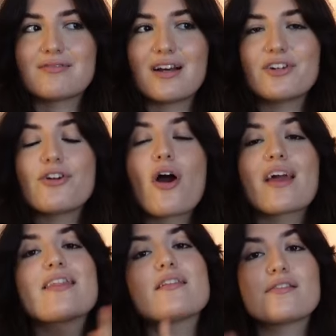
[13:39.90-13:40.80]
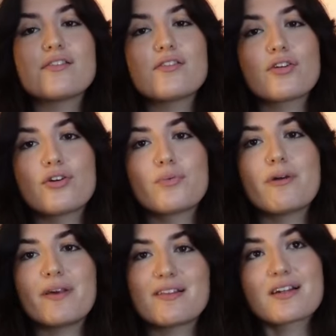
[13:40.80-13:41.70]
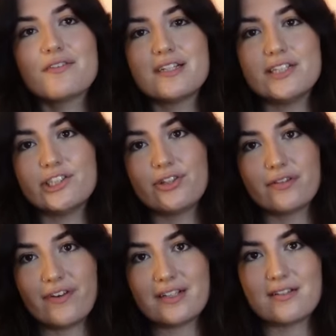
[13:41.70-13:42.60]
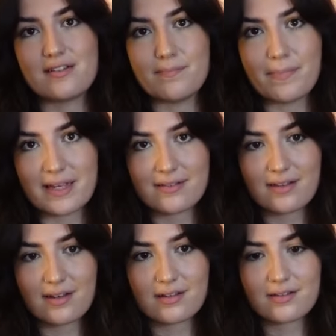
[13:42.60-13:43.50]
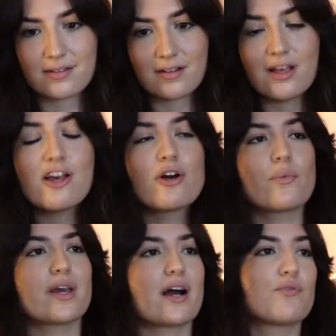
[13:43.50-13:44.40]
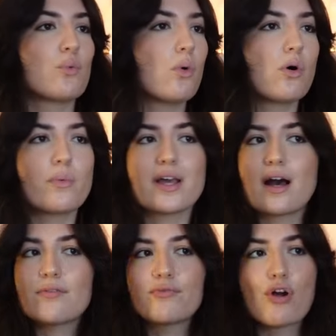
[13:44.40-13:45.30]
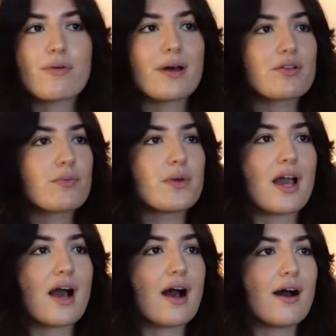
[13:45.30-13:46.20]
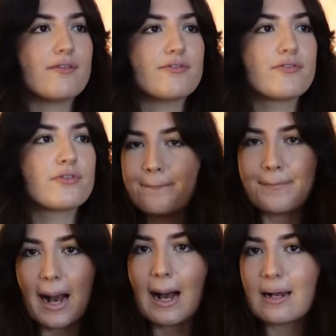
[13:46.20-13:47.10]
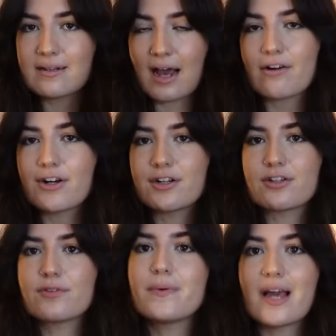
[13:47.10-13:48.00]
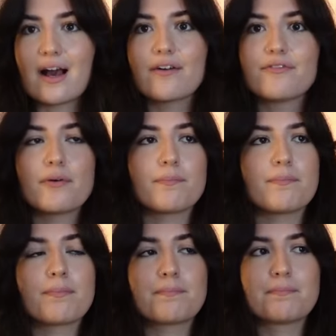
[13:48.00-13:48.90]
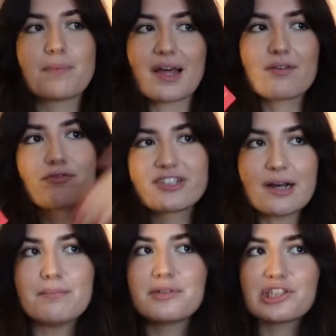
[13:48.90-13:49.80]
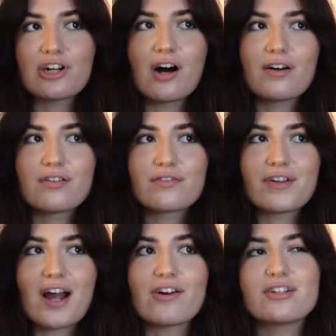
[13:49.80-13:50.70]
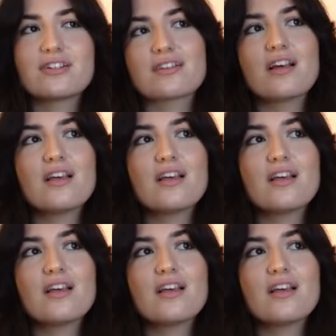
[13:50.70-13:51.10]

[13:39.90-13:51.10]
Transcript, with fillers: I don't know I think this is a good way basically of teaching you the fantasy basics we have war we have romance we have bad characters we have like redemption arcs of characters